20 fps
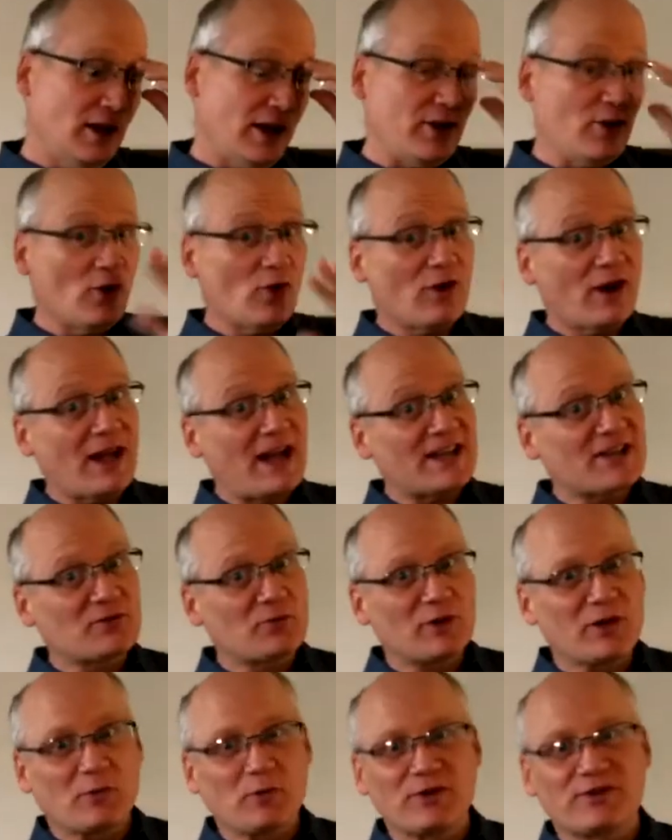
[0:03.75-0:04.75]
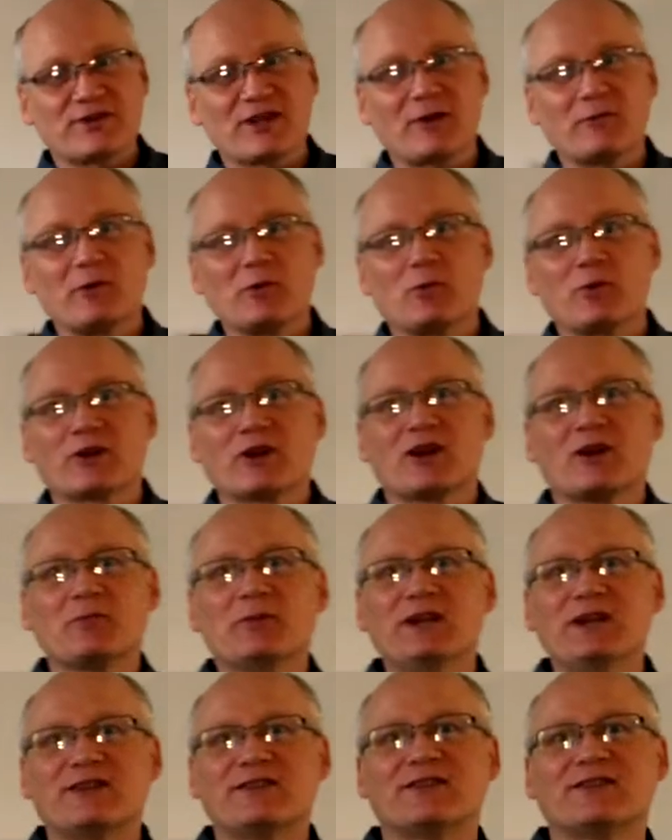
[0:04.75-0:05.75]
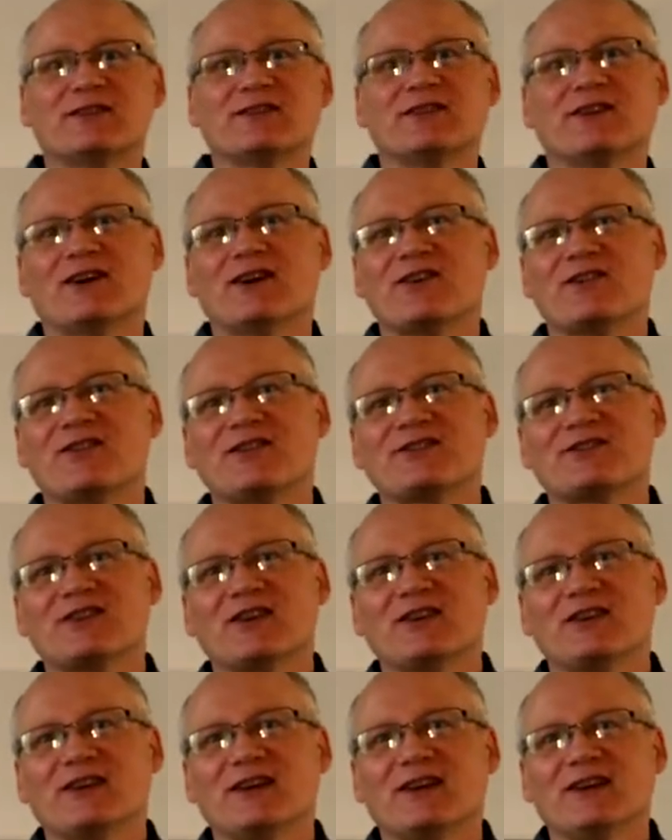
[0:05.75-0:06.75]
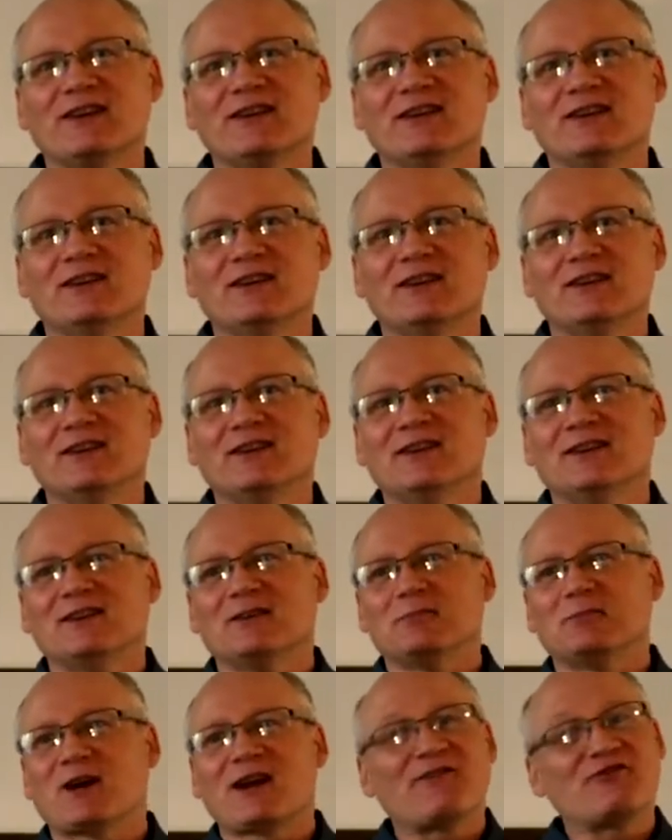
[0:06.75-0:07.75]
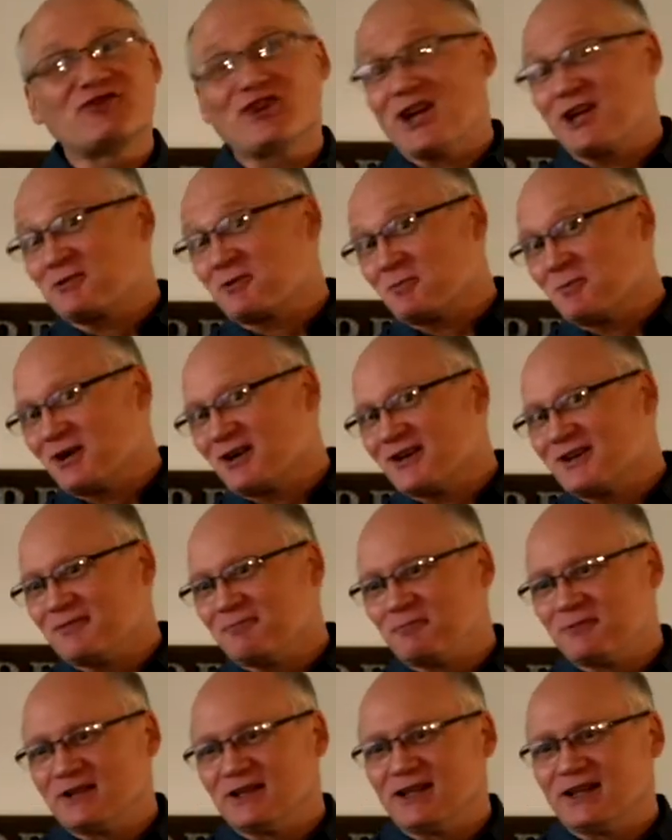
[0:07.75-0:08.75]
I know last week we said we weren't going to meet uh, this Sunday, but I've changed my mind.